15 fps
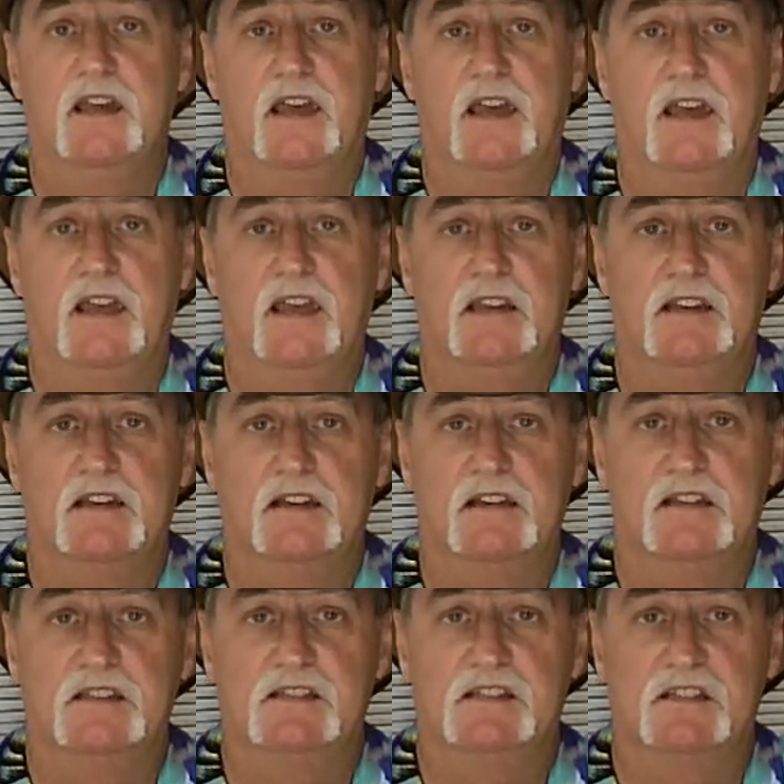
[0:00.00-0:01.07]
and uh,
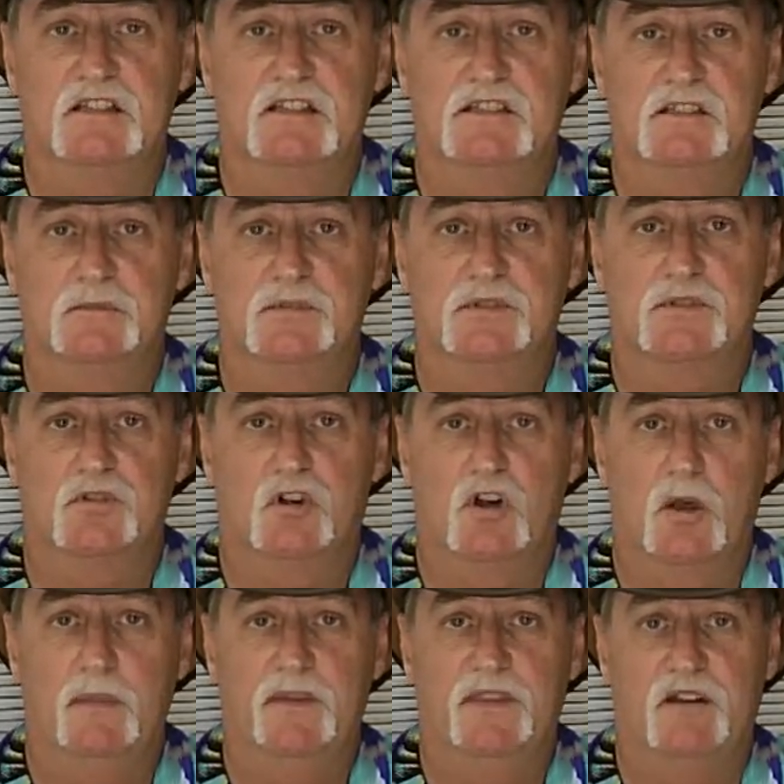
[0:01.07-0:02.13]
consider
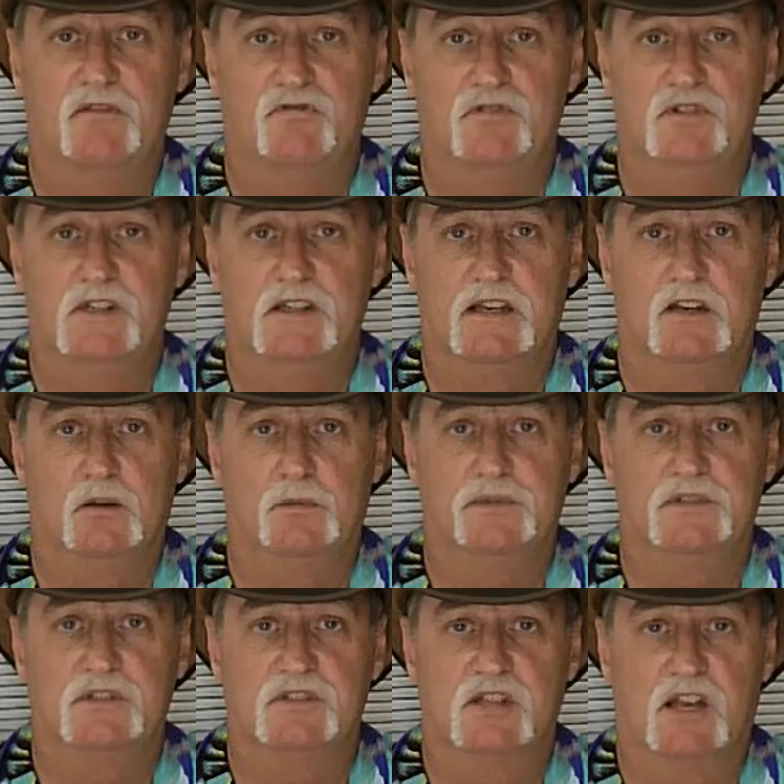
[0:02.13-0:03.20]
subscribing that really
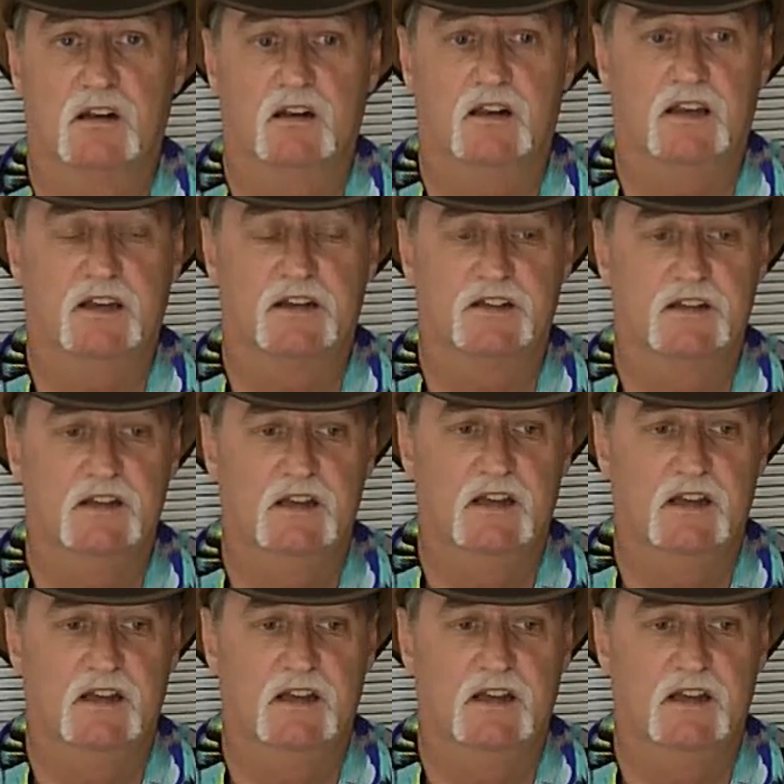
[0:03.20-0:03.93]
helps the channel out